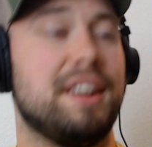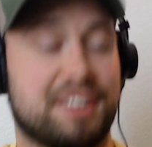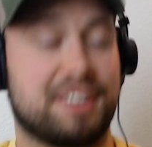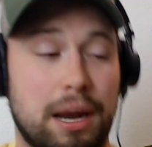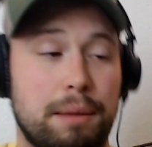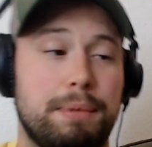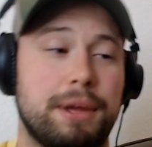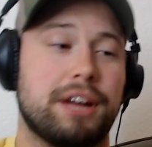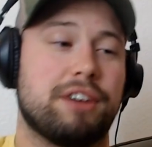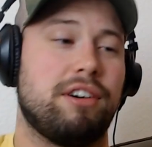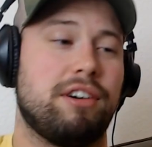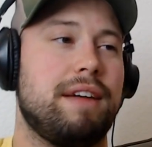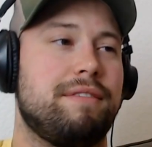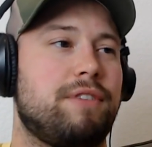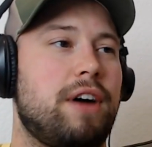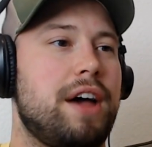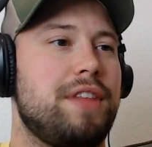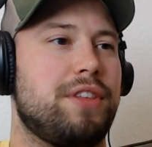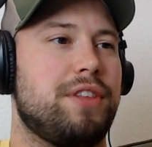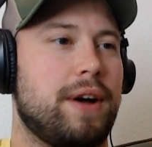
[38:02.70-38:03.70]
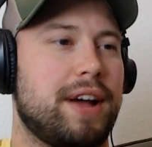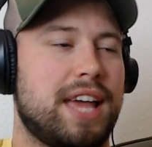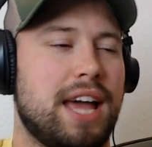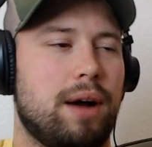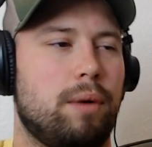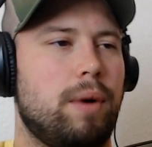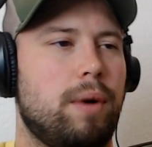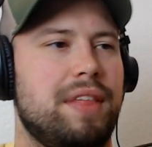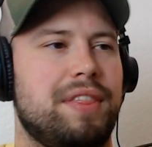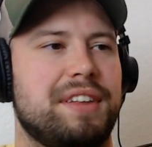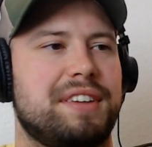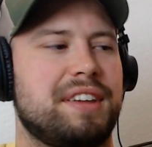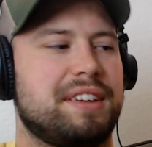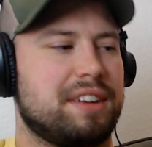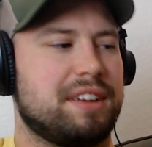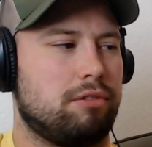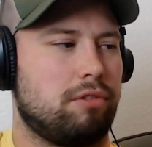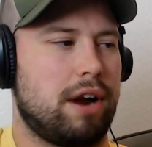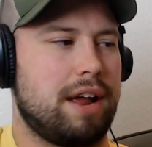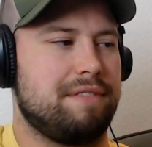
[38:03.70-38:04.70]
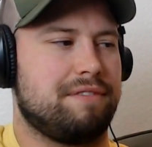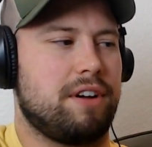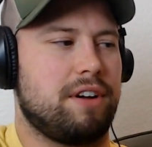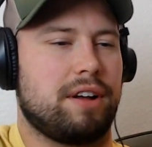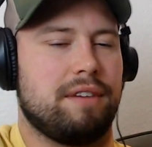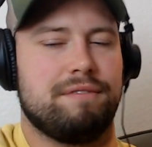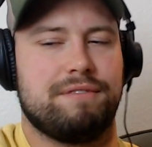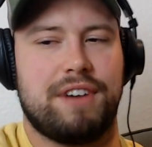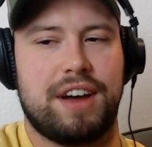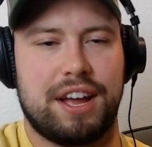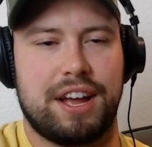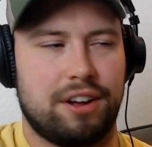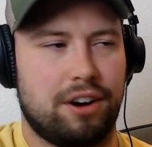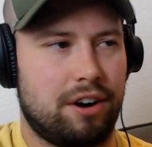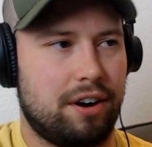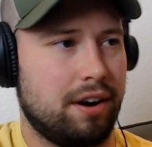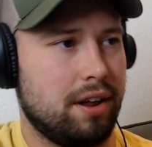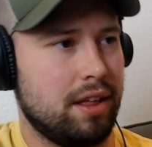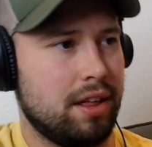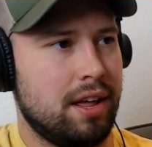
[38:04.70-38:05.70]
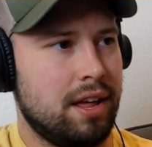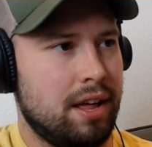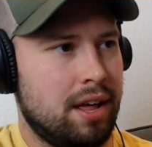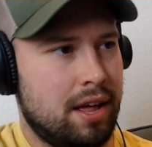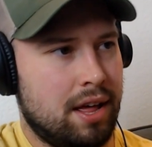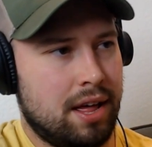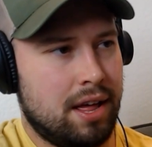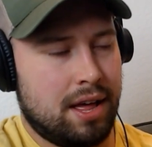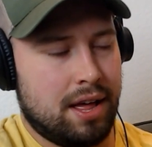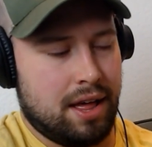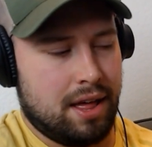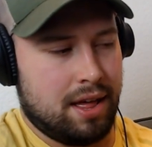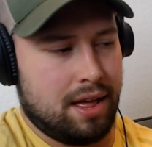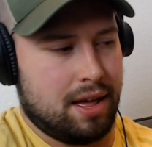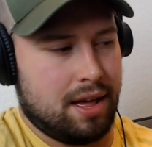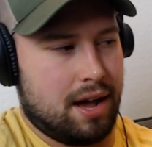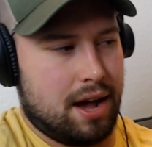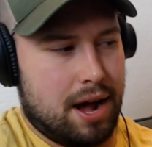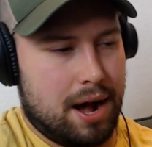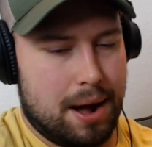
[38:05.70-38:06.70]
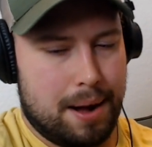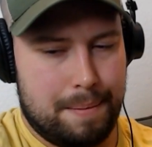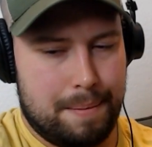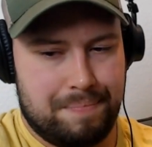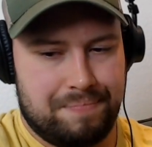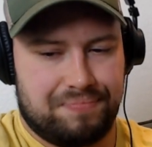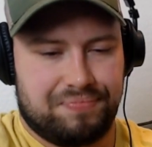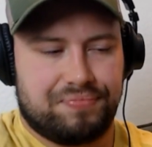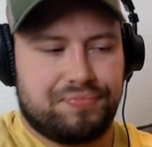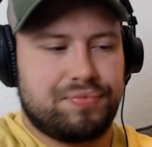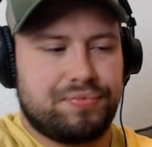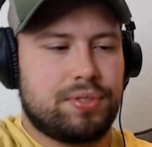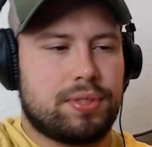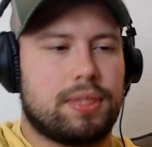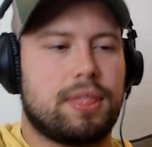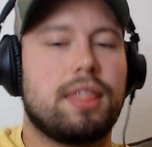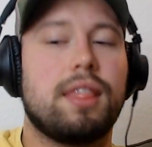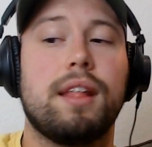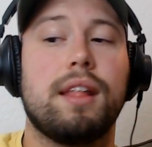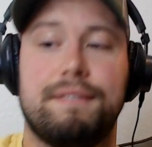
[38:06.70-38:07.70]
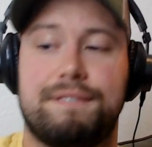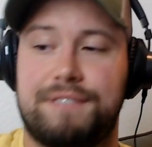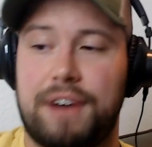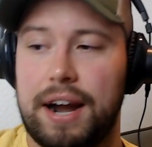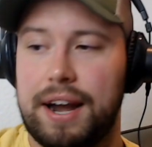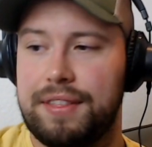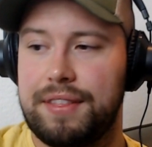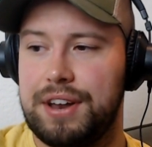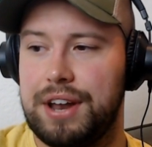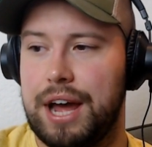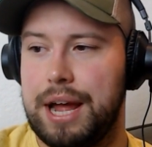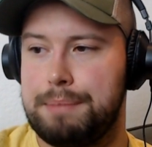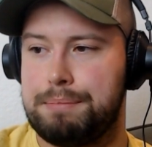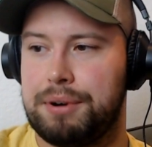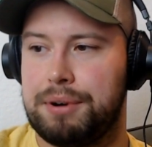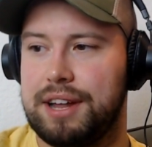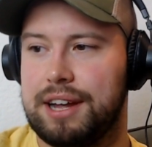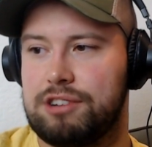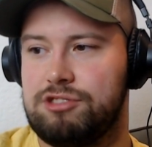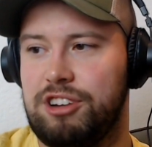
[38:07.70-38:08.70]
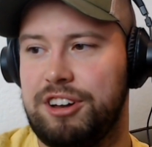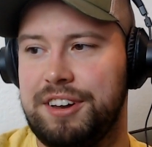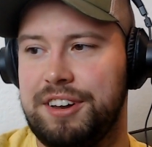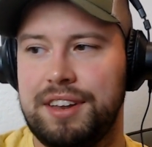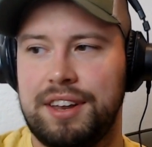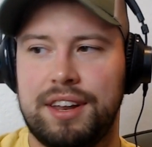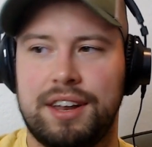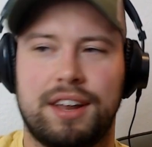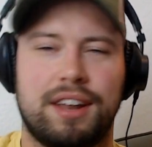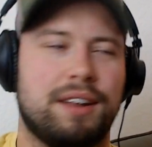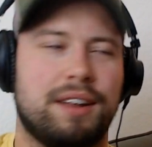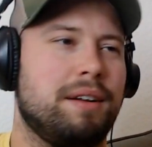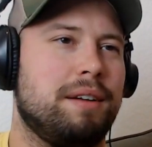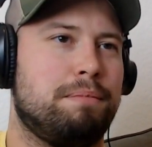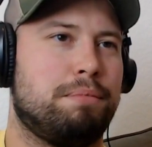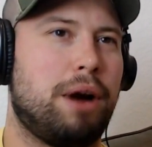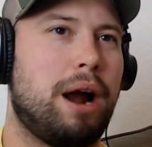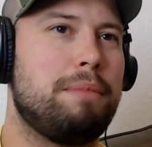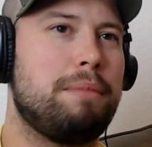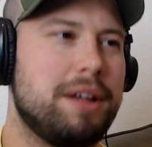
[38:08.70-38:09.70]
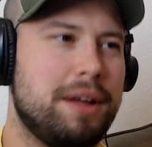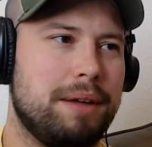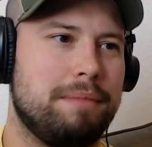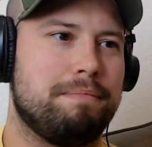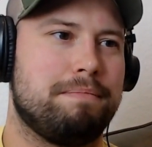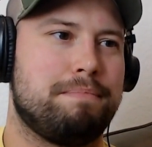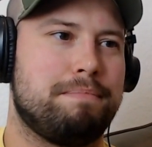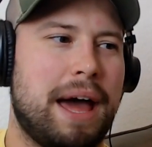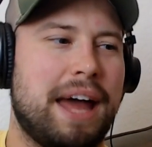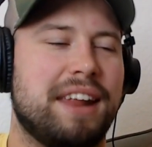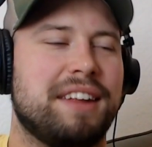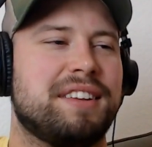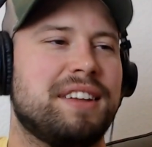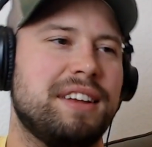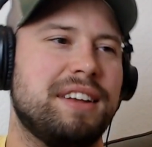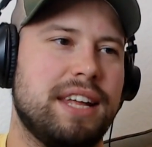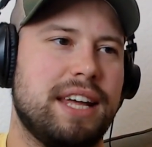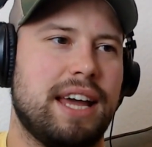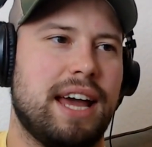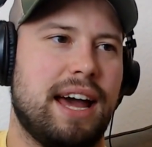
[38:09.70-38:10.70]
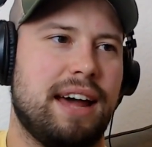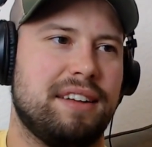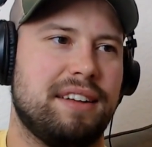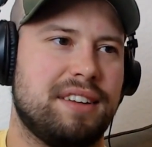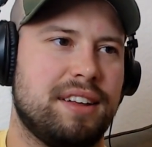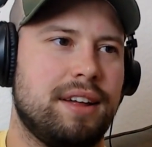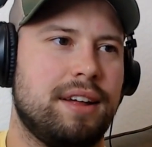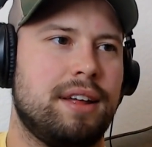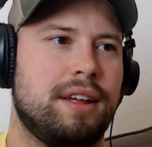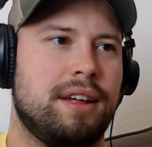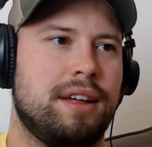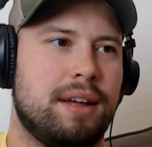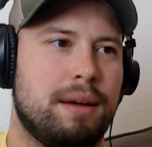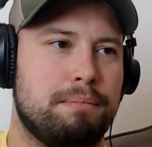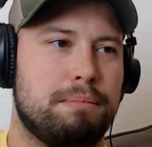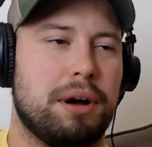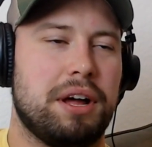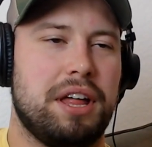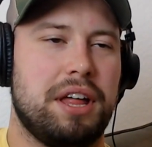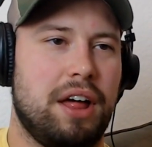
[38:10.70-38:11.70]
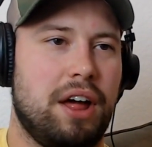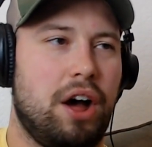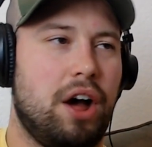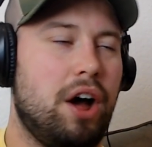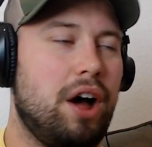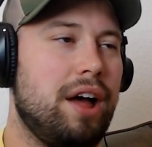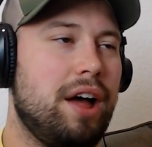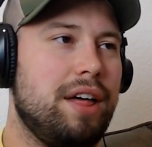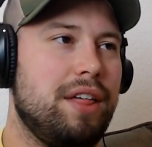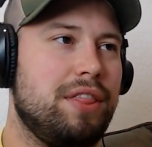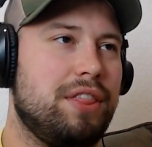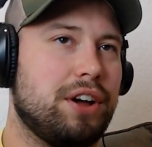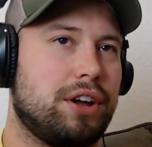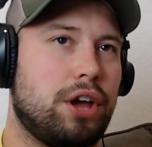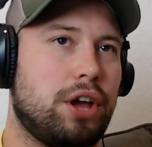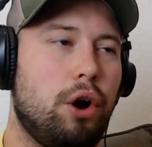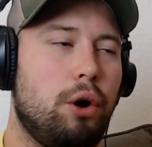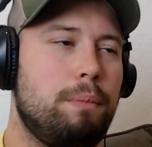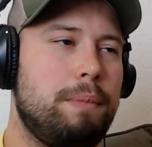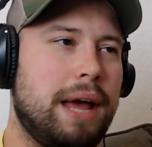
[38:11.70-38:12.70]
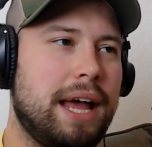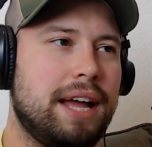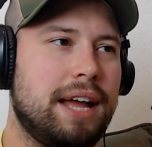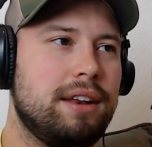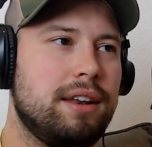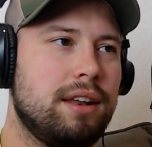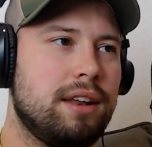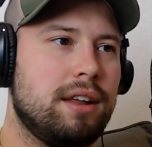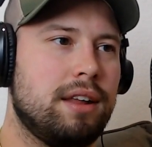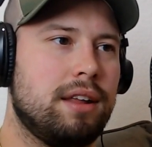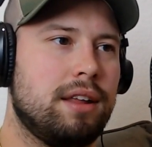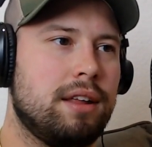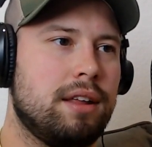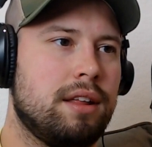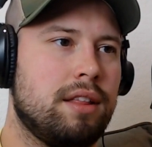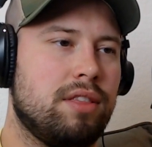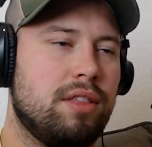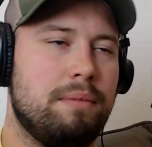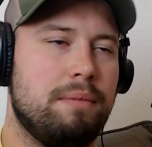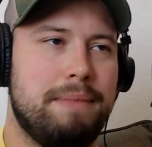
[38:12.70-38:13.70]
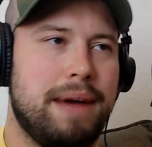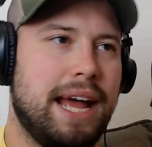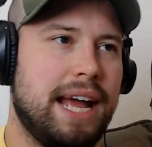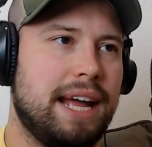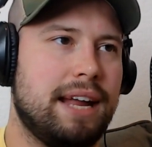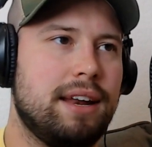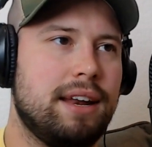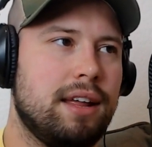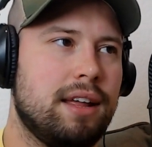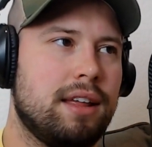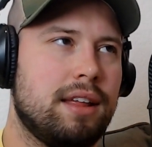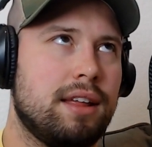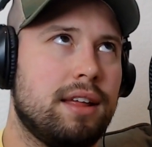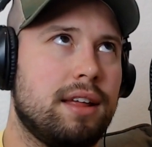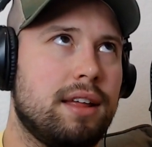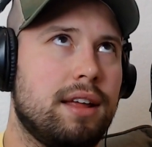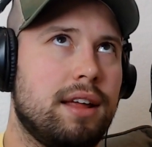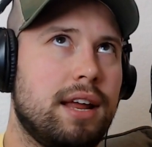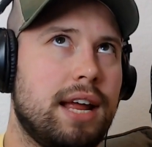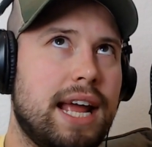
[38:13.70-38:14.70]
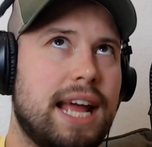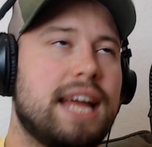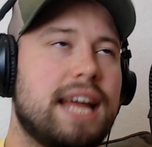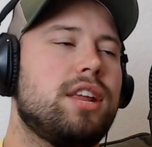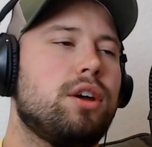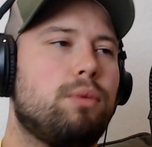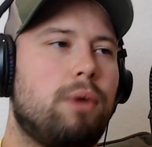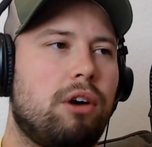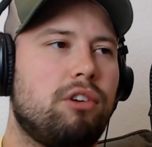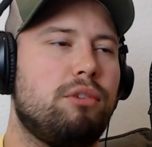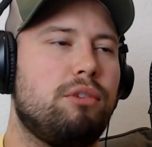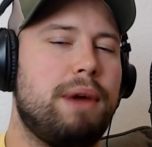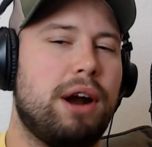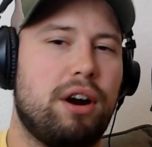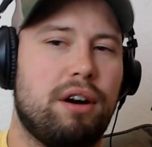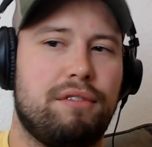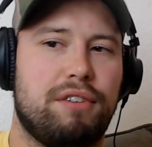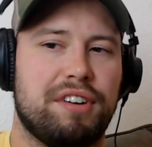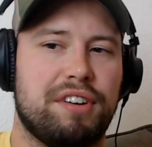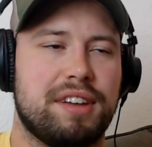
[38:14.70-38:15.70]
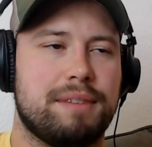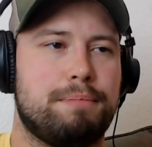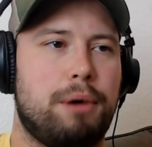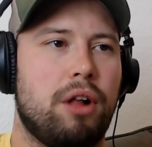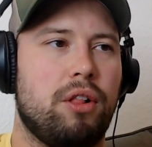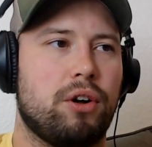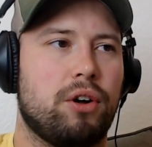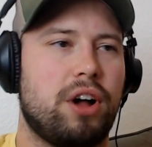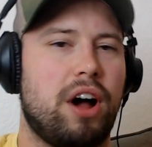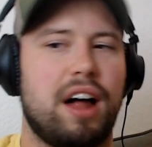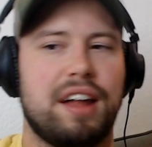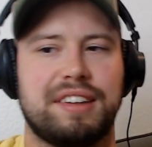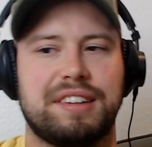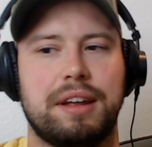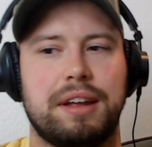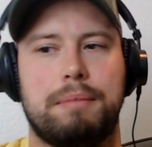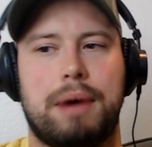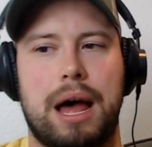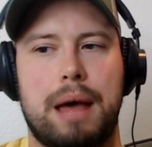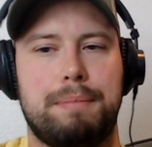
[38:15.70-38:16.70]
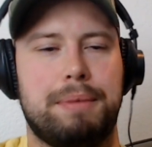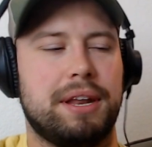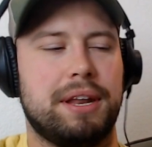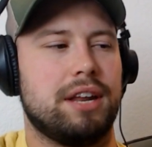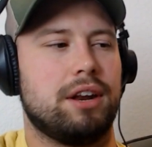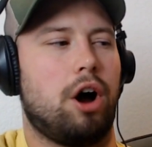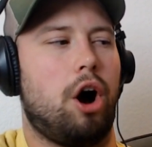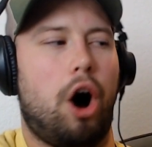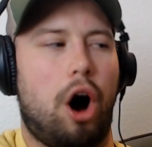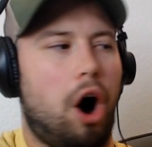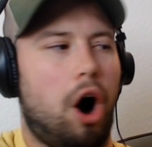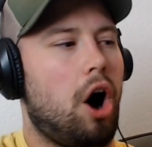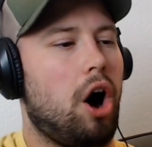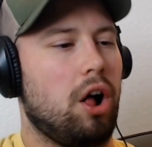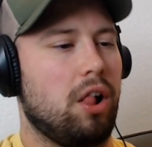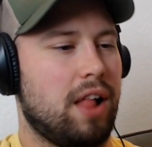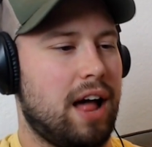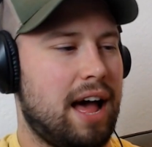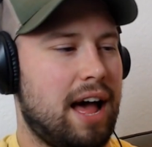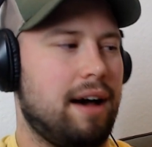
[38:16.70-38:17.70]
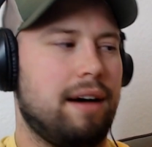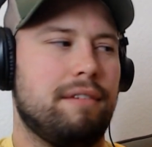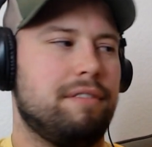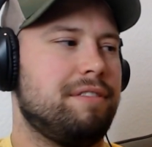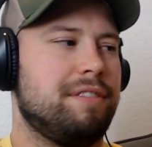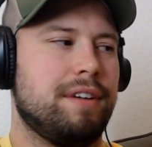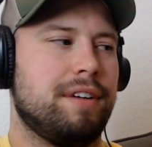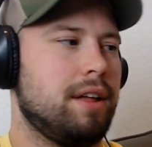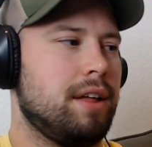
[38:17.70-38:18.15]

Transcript: going to be a great fight though. I can't wait. This is a great fucking fight card. Fight of the night prediction, probably Pettis and Diaz, but the co-main, the main, and Yoel Romero versus Paulo Costa, in my opinion, all have